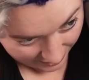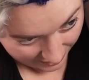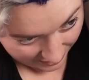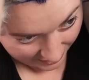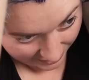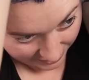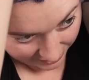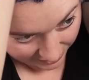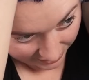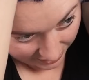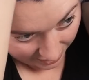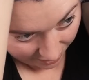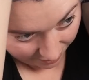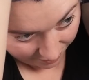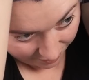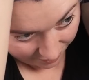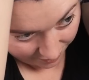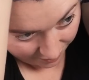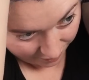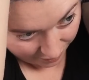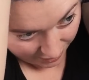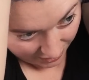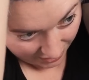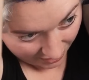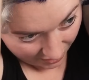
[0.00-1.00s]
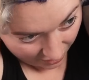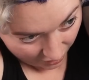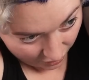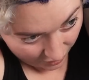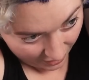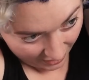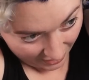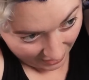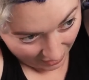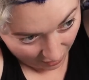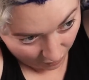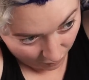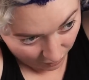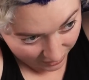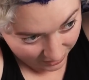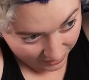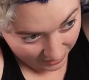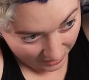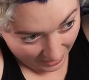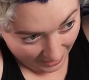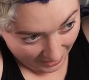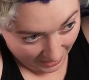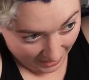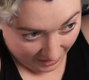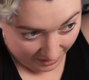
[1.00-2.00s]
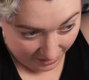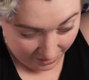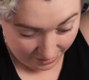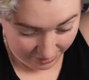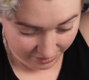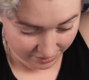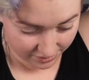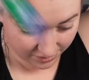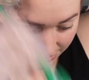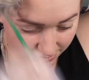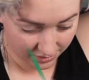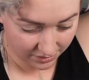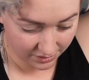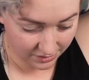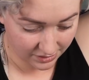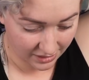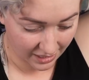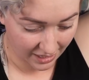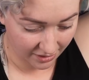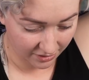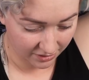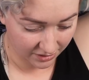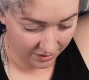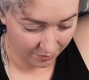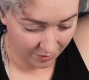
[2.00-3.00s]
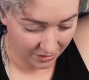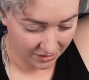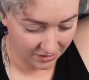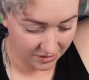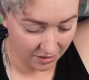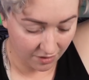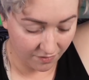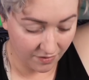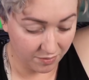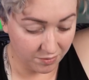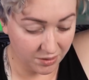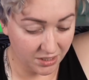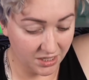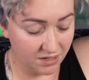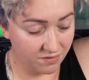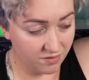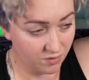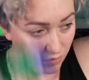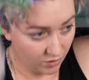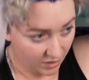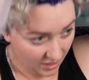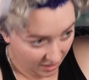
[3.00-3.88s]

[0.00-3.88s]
ends up being okay once I styled it myself. I mean, even